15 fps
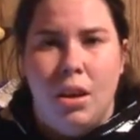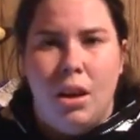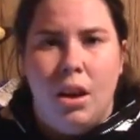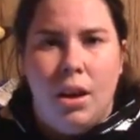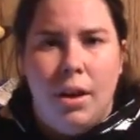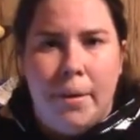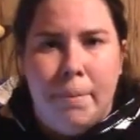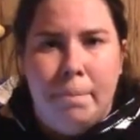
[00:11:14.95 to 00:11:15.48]

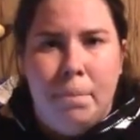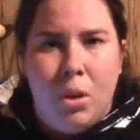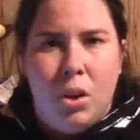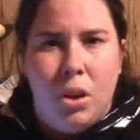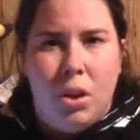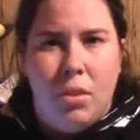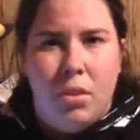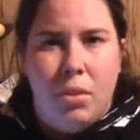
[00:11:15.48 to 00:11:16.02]
Um, you
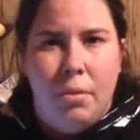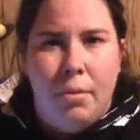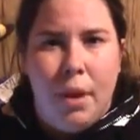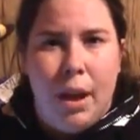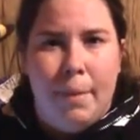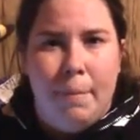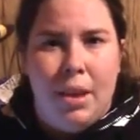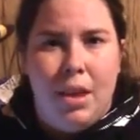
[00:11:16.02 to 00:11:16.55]
can also
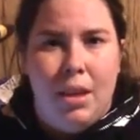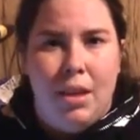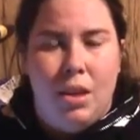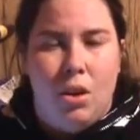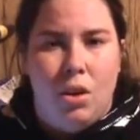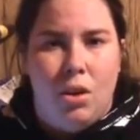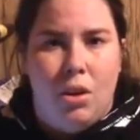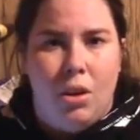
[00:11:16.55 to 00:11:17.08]
find me
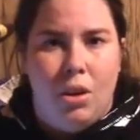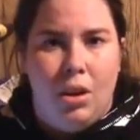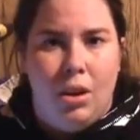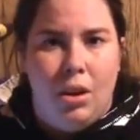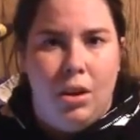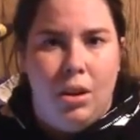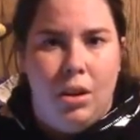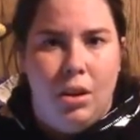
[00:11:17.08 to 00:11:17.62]

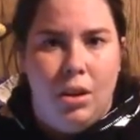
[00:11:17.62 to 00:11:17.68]
on